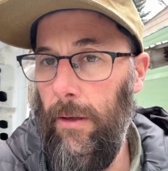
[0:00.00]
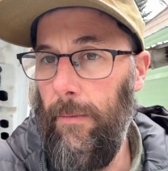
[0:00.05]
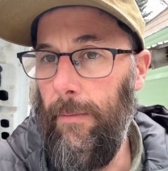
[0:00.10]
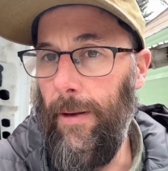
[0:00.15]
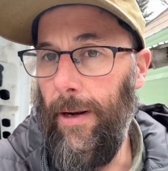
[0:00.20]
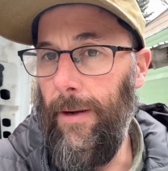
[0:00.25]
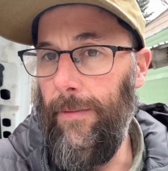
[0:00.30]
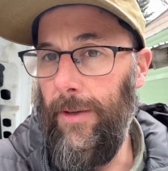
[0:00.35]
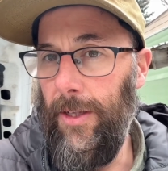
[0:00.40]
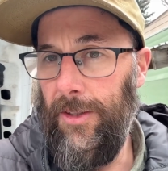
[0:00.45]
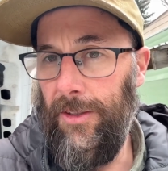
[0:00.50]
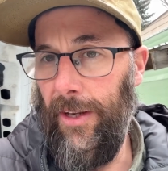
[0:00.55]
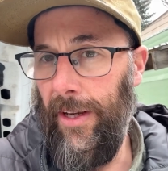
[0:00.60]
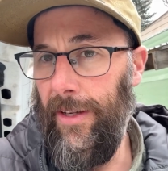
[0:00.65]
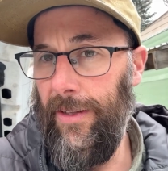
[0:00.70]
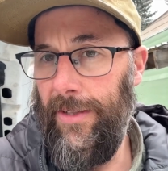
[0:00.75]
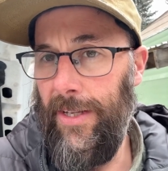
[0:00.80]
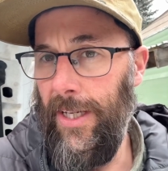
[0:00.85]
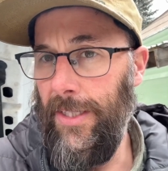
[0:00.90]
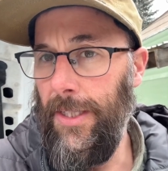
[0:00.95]
But if it
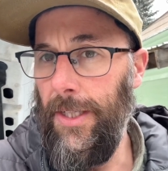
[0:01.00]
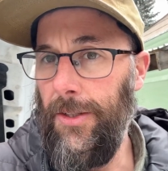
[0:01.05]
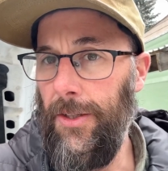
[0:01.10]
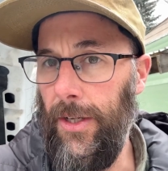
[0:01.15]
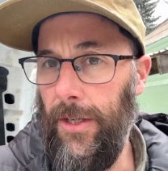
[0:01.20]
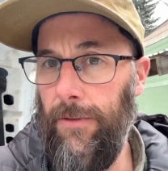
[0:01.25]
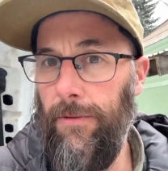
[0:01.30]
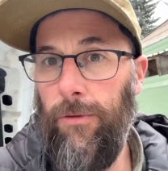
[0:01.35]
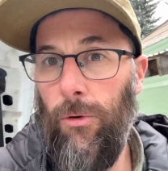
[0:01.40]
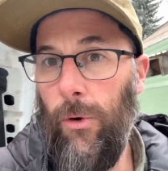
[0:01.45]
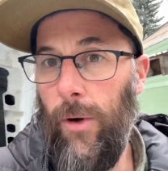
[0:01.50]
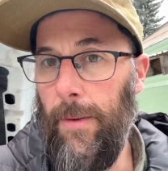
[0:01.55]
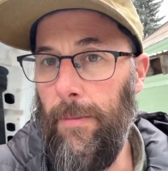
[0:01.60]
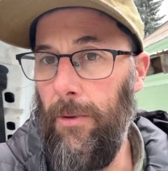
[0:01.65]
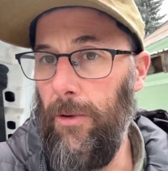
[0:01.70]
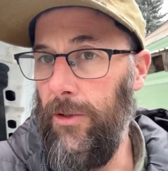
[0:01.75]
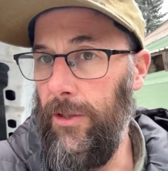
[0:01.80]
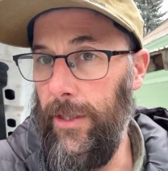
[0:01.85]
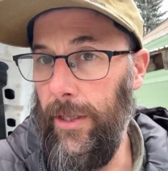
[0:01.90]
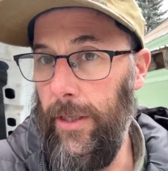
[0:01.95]
says it's like
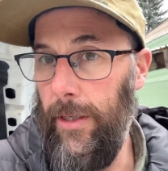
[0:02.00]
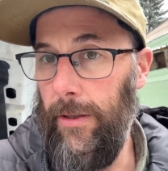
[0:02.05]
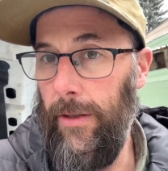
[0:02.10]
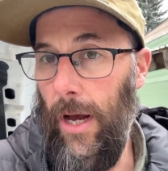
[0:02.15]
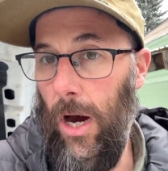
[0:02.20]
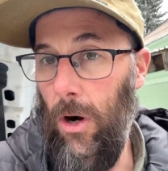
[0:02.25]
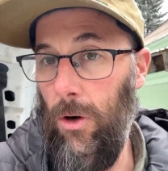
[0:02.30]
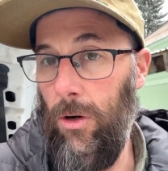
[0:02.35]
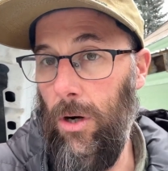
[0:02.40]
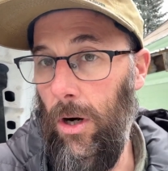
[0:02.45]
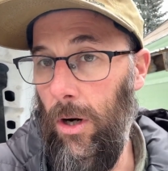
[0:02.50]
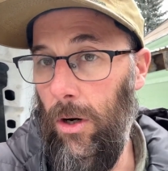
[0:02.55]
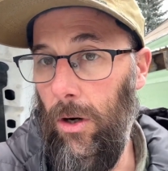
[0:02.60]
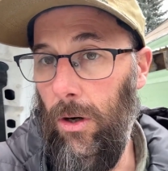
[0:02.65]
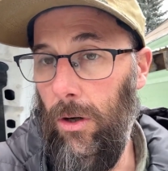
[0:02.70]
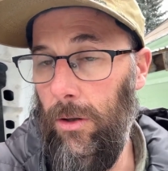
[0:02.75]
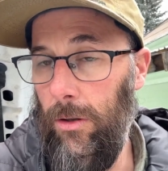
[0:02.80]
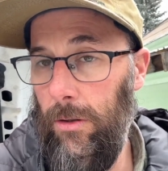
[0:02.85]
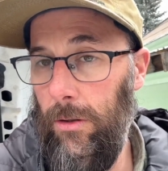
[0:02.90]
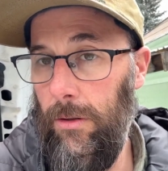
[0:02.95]
40%
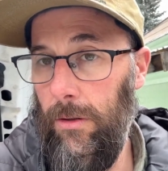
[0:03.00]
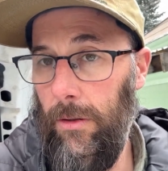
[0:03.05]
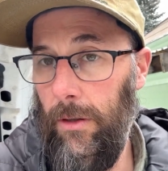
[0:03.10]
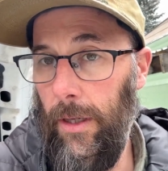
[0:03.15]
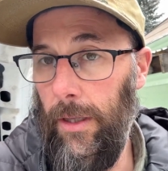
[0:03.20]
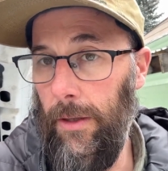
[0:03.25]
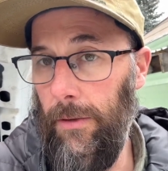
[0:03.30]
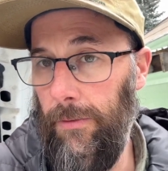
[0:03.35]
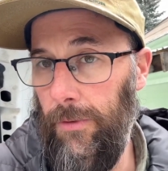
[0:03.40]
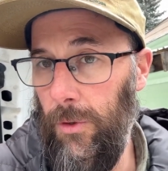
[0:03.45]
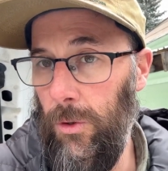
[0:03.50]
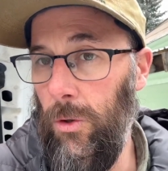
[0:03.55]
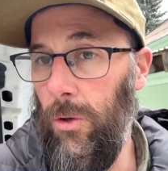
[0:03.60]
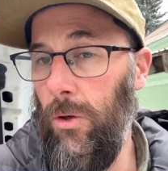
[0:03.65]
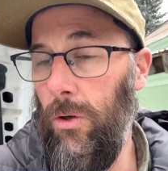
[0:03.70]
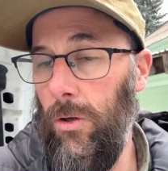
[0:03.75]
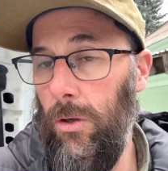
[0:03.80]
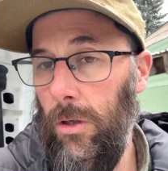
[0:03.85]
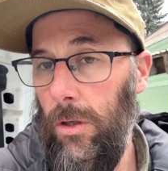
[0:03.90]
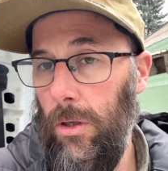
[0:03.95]
alcohol in the fuel,